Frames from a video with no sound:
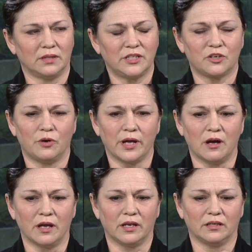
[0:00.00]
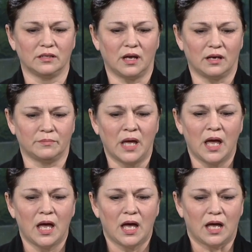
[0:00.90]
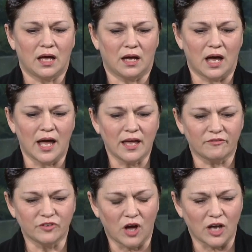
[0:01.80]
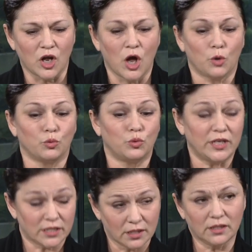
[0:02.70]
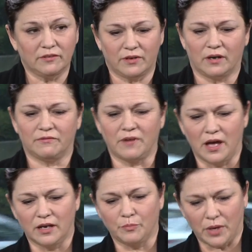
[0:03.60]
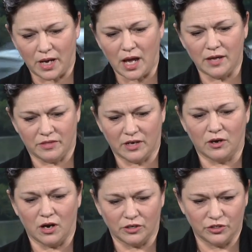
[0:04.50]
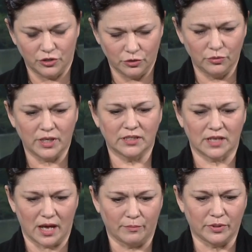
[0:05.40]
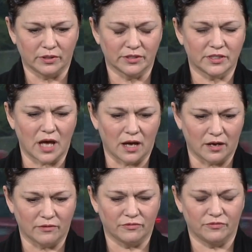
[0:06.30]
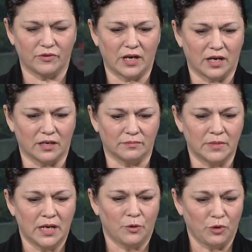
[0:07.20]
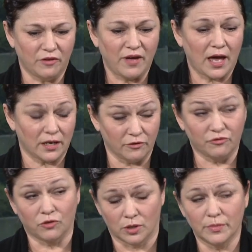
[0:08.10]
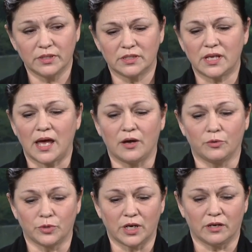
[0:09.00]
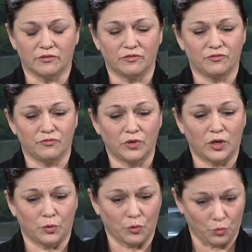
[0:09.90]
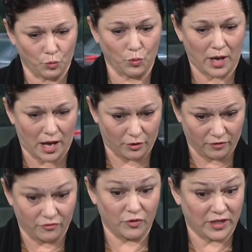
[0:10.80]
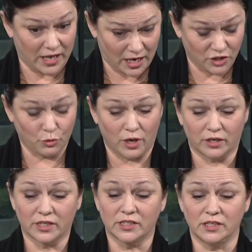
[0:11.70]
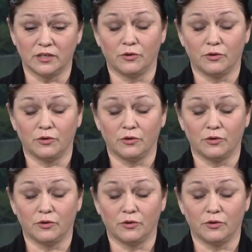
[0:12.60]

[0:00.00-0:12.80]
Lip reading: It's going on in, I have not recently verified it, but there are 2 examples of, we have had informants out of the Edgewater Casino.